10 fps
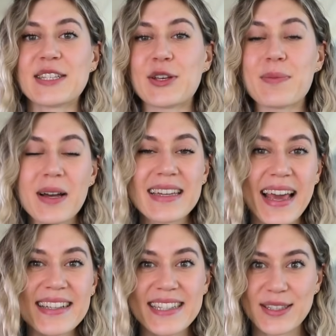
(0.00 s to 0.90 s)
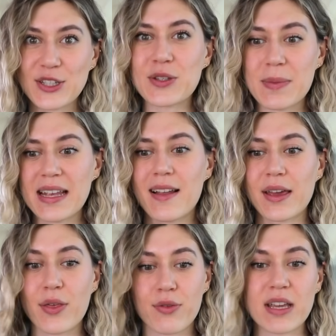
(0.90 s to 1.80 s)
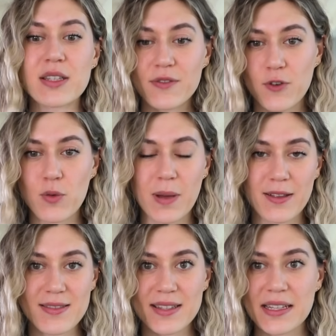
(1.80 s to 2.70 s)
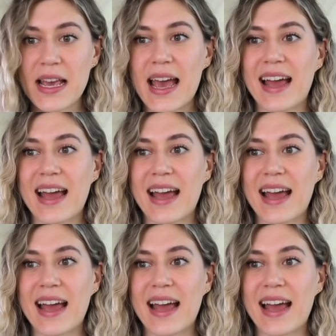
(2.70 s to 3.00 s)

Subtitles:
So in my case, it took me like 3 to 4 months.